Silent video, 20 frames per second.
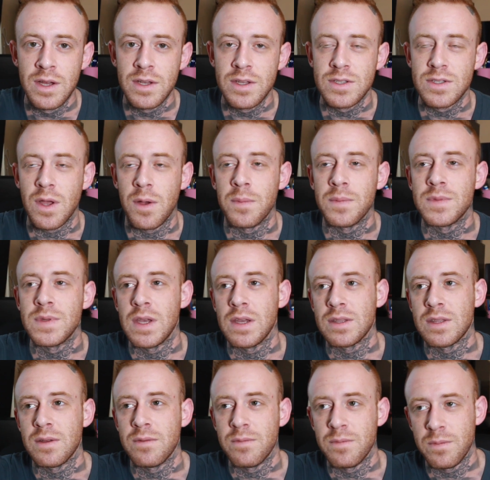Some
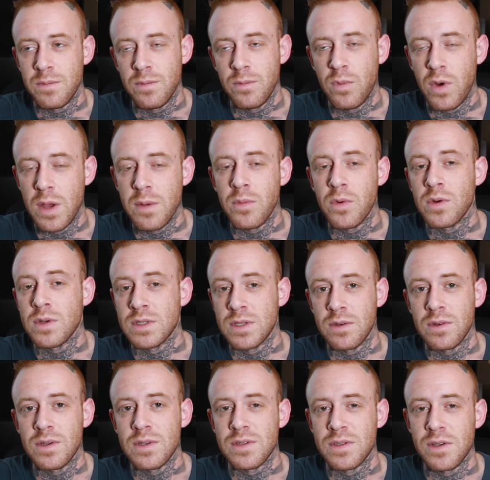take them way more
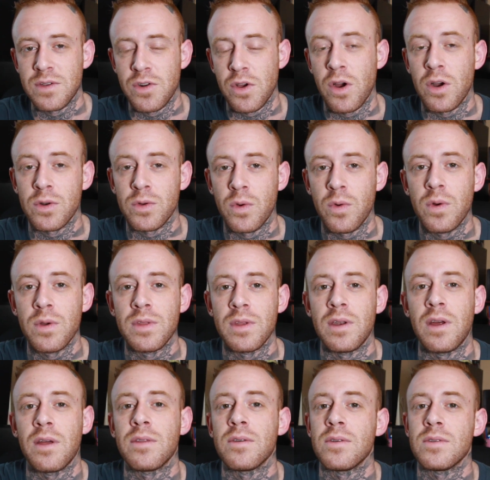seriously and hardcore
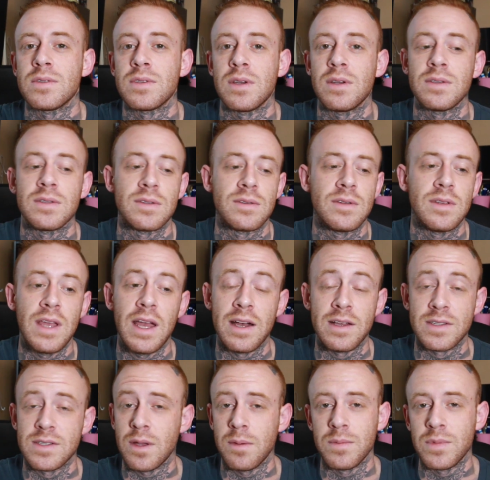than others, and yeah,
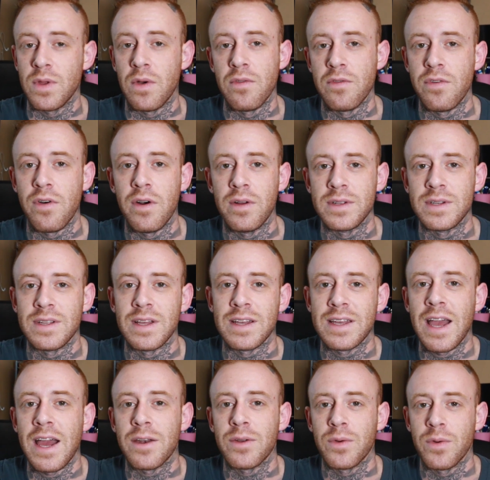some don't fall into that
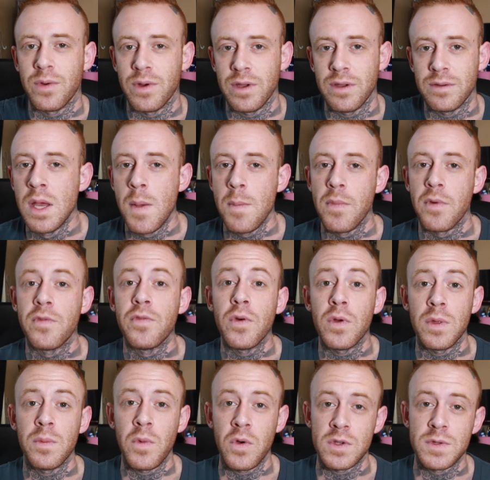category. But
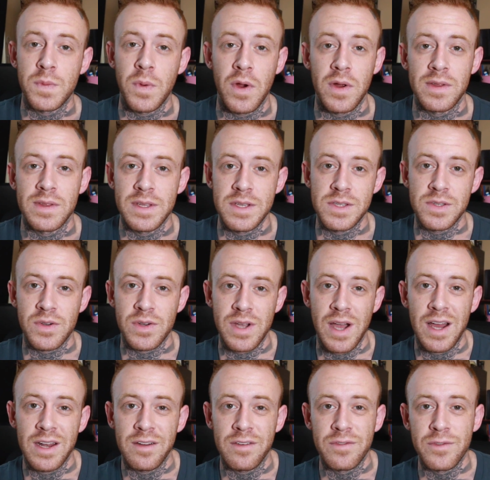for the most part, these are
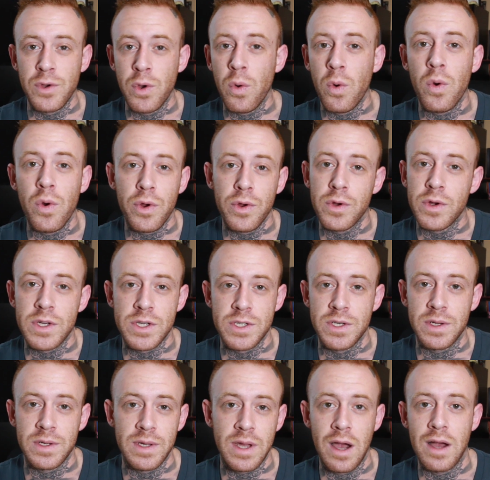kind of core
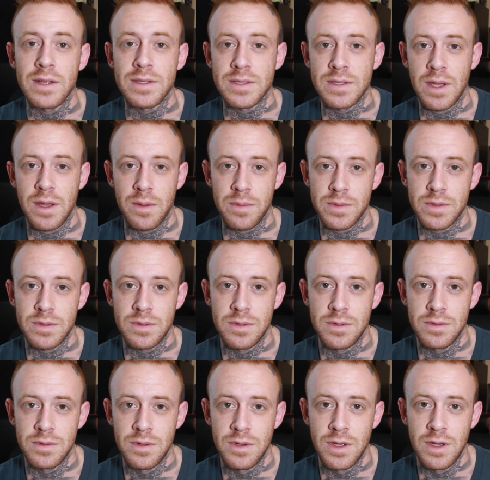Christian concepts,
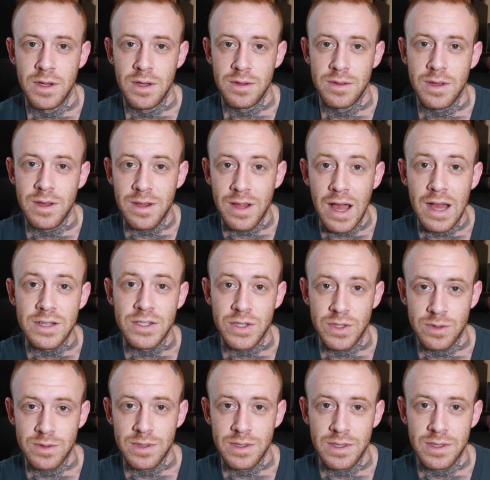
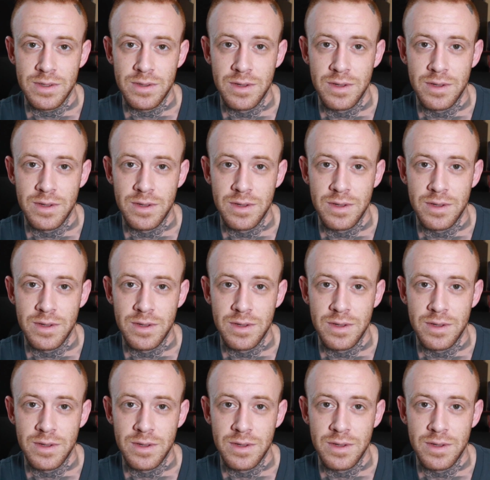theologically.